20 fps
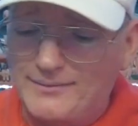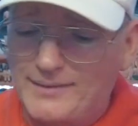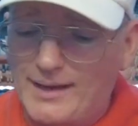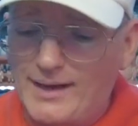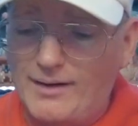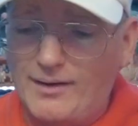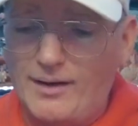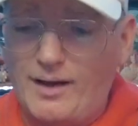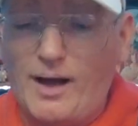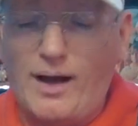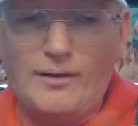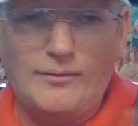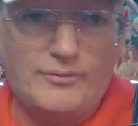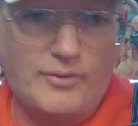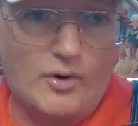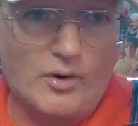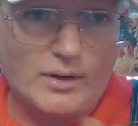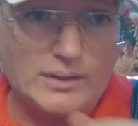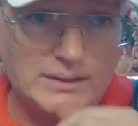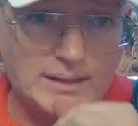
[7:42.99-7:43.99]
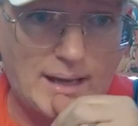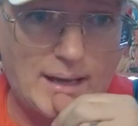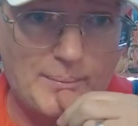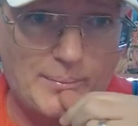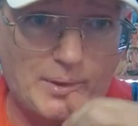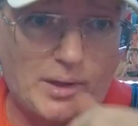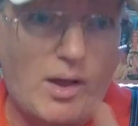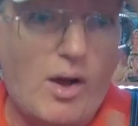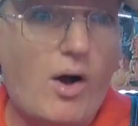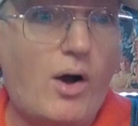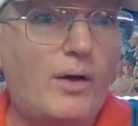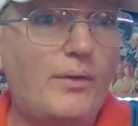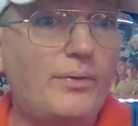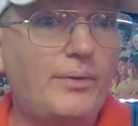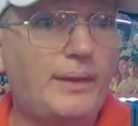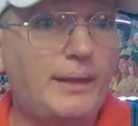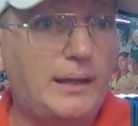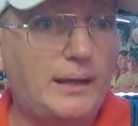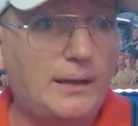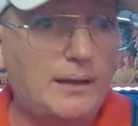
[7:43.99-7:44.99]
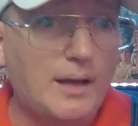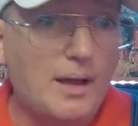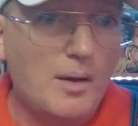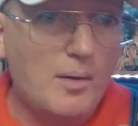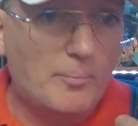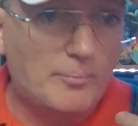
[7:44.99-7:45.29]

Now, for example, on the